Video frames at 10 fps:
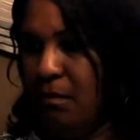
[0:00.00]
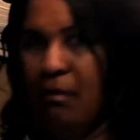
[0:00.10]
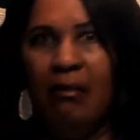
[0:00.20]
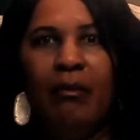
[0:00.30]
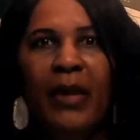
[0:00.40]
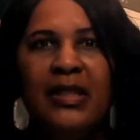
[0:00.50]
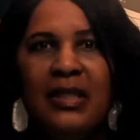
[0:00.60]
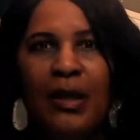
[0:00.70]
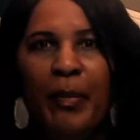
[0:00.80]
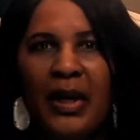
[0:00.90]
might
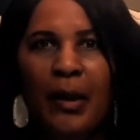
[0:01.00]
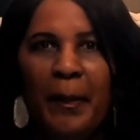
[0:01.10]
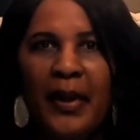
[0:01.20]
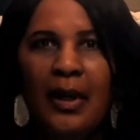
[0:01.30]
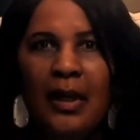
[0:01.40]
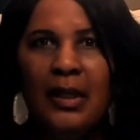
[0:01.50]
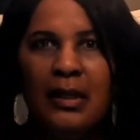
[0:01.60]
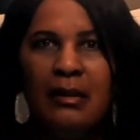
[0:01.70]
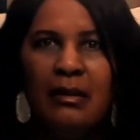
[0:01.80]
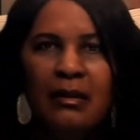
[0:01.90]
step on a bug
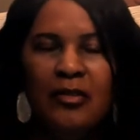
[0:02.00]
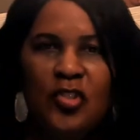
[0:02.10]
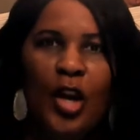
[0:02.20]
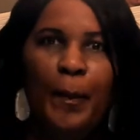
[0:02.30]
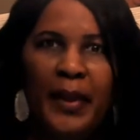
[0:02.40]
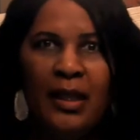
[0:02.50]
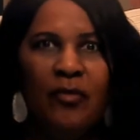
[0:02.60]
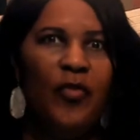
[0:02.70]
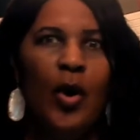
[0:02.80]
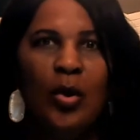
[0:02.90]
and jump and
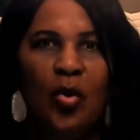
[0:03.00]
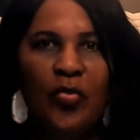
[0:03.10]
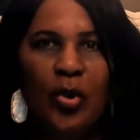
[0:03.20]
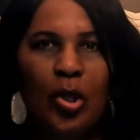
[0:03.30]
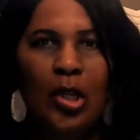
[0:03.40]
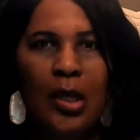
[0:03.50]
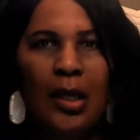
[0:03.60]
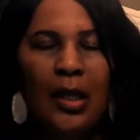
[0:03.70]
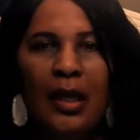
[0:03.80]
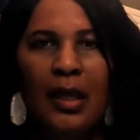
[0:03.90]
fall over.
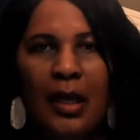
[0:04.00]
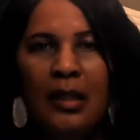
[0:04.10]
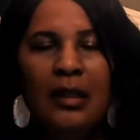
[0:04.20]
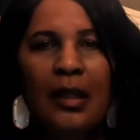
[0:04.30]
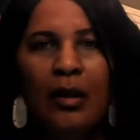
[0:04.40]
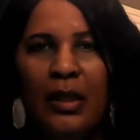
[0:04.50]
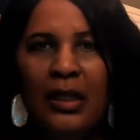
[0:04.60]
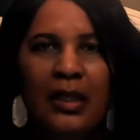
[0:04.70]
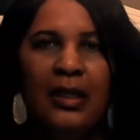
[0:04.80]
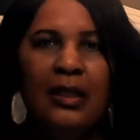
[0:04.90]
You know,
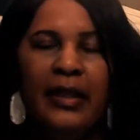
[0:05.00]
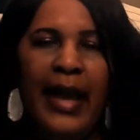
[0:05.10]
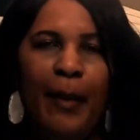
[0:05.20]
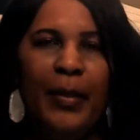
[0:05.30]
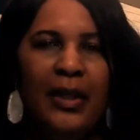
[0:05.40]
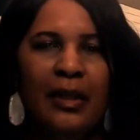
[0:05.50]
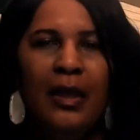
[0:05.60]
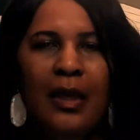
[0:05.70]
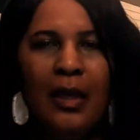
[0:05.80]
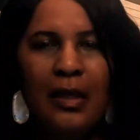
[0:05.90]
anything could happen.
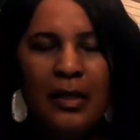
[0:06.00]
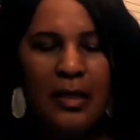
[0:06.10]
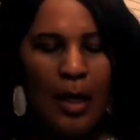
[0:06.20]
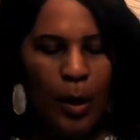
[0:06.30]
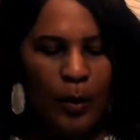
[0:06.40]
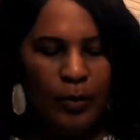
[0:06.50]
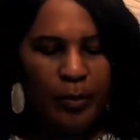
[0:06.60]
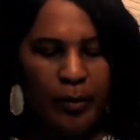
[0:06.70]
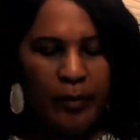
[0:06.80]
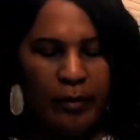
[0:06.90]
So
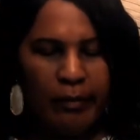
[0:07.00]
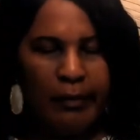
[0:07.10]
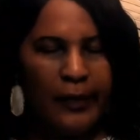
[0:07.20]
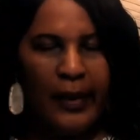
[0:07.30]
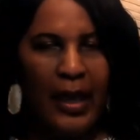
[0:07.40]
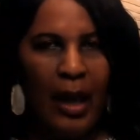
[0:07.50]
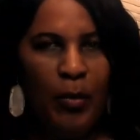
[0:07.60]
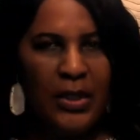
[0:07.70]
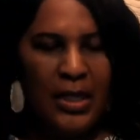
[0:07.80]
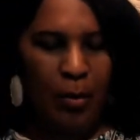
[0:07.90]
I'm
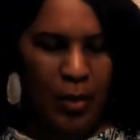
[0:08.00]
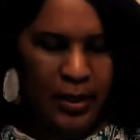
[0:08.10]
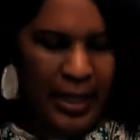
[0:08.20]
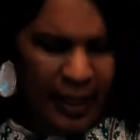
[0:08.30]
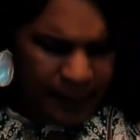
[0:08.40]
with Tamara on that.